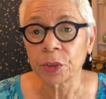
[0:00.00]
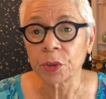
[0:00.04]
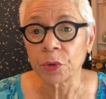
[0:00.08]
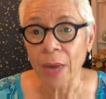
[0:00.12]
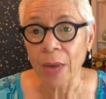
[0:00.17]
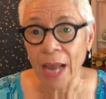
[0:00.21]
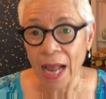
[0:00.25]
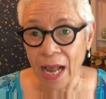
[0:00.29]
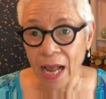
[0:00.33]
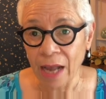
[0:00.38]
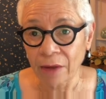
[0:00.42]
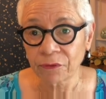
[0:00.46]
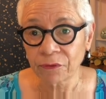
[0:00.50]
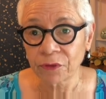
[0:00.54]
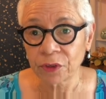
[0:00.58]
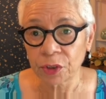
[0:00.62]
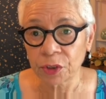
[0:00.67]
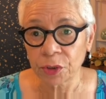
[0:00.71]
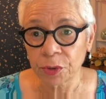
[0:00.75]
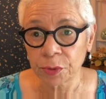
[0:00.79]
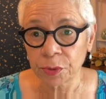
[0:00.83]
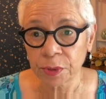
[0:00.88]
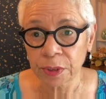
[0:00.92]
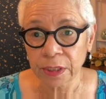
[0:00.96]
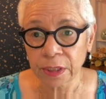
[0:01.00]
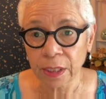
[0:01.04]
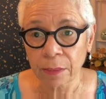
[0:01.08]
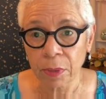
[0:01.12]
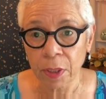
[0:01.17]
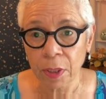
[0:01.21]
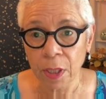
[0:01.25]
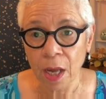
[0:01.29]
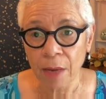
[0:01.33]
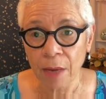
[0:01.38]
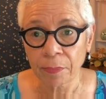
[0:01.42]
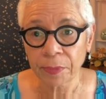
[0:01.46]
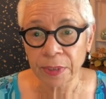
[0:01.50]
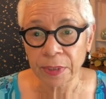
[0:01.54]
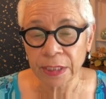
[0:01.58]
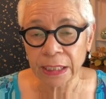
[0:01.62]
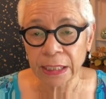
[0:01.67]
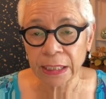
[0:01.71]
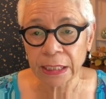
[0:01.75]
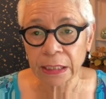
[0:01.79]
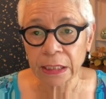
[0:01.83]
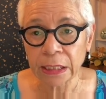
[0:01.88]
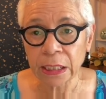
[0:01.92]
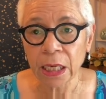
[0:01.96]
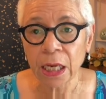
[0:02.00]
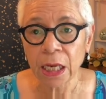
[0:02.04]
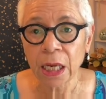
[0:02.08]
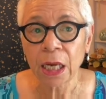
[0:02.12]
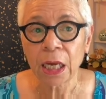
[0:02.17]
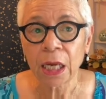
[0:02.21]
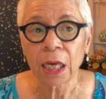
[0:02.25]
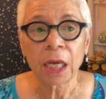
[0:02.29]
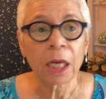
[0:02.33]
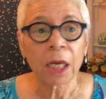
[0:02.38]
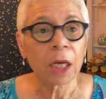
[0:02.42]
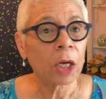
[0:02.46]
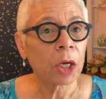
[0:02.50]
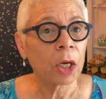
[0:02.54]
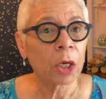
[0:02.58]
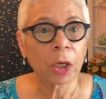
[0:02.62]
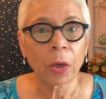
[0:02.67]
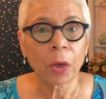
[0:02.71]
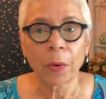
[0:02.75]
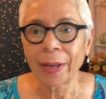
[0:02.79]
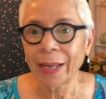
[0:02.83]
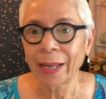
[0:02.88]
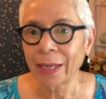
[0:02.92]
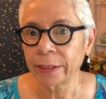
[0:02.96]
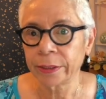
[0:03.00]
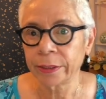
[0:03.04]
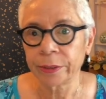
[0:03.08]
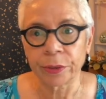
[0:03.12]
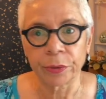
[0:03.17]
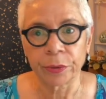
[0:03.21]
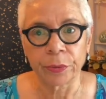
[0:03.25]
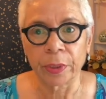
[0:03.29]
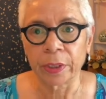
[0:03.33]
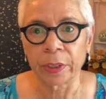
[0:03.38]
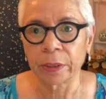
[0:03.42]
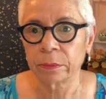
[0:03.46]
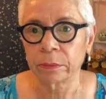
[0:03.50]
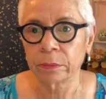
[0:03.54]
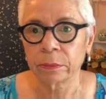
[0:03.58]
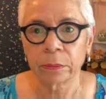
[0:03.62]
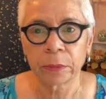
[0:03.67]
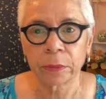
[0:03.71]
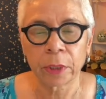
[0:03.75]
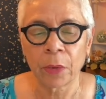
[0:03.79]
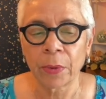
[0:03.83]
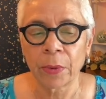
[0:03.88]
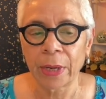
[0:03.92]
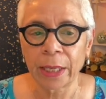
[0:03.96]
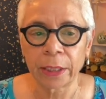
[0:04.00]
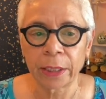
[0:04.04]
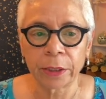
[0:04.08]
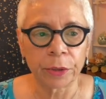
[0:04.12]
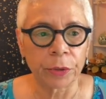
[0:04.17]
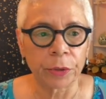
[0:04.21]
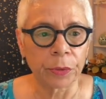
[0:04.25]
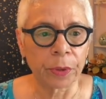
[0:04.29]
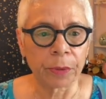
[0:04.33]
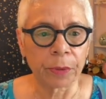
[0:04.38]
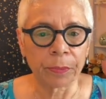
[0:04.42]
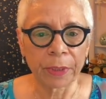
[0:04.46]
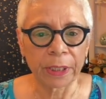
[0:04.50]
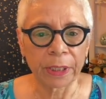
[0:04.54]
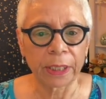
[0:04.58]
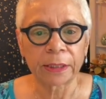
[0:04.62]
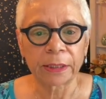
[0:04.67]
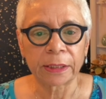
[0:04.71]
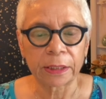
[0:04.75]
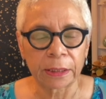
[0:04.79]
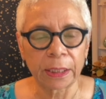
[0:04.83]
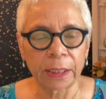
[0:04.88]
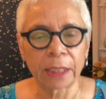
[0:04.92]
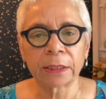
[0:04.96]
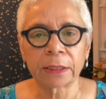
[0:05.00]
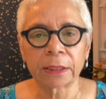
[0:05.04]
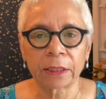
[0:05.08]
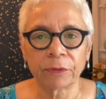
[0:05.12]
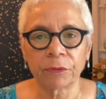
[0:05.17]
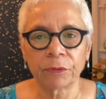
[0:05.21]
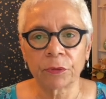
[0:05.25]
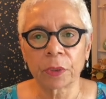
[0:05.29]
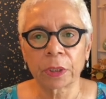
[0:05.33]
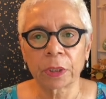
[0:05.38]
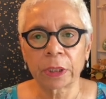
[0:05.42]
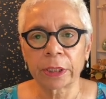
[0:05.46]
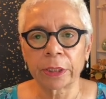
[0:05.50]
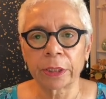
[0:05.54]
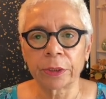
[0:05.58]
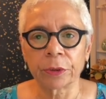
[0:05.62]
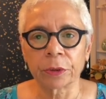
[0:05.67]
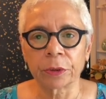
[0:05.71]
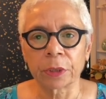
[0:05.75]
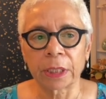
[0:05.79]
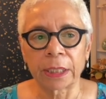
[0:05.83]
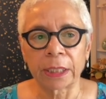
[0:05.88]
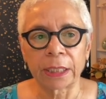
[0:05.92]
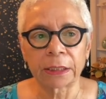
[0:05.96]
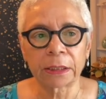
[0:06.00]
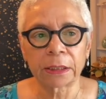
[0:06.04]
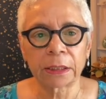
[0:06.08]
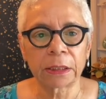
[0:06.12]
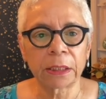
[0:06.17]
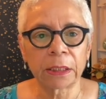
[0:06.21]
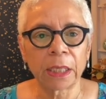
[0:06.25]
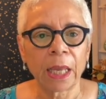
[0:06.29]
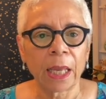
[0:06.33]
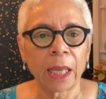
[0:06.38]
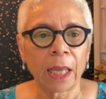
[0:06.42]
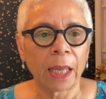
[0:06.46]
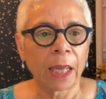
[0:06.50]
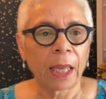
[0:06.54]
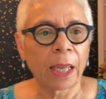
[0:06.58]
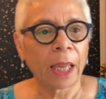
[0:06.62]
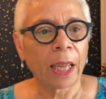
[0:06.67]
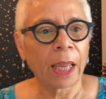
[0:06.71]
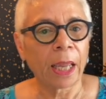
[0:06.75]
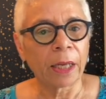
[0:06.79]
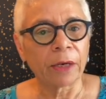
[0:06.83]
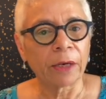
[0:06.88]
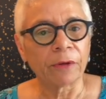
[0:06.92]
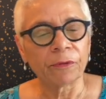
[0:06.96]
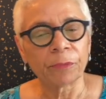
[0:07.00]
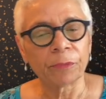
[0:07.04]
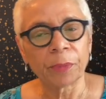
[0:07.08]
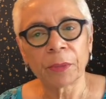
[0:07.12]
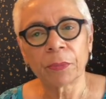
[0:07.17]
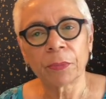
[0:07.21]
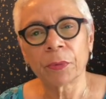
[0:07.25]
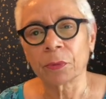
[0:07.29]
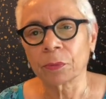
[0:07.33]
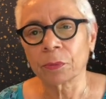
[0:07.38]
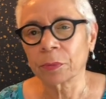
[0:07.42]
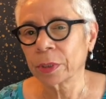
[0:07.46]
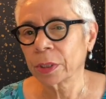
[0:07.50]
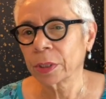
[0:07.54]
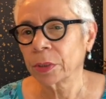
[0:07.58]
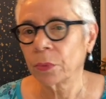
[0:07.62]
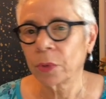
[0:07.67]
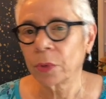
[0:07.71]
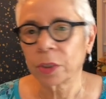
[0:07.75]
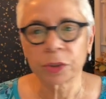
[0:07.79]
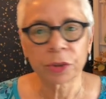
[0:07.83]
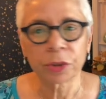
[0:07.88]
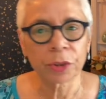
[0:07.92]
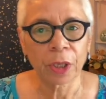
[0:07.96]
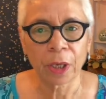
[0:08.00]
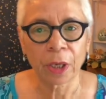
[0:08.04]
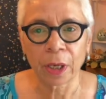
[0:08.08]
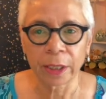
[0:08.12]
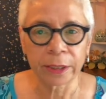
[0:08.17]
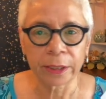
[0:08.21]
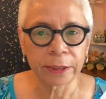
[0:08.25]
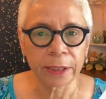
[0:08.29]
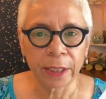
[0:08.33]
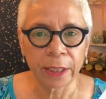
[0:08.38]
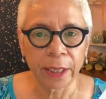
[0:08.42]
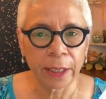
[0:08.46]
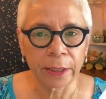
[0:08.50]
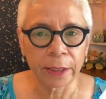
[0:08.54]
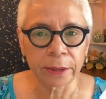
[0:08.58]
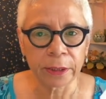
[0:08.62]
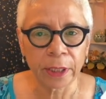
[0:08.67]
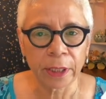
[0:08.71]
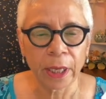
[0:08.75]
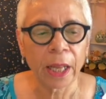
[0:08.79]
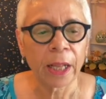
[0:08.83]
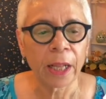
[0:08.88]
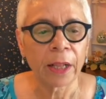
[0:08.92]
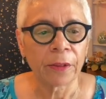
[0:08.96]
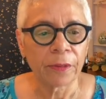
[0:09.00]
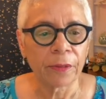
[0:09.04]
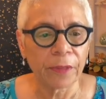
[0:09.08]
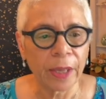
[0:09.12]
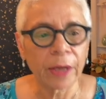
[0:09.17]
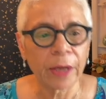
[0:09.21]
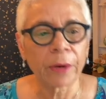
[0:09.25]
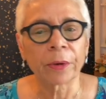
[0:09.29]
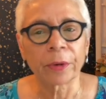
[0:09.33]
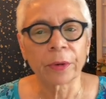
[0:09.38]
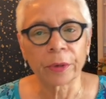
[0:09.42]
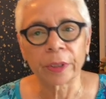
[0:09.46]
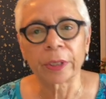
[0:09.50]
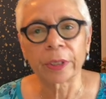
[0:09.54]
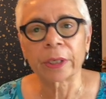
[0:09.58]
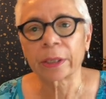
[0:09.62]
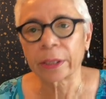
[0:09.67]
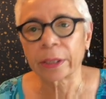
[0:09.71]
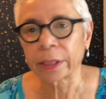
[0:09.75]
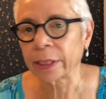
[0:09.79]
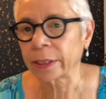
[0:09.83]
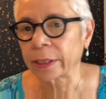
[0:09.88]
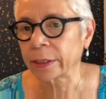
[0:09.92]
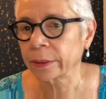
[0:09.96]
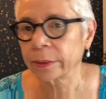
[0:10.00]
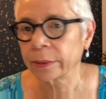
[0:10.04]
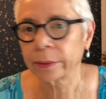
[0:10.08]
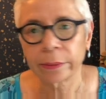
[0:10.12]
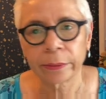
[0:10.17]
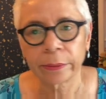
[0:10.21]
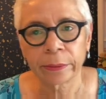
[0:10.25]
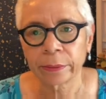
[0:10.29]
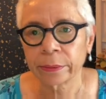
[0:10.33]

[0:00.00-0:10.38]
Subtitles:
you have to use double opt in, go ahead and do it. Go ahead and do it because it does give you a cleaner list. And if people really want your content, they are going to click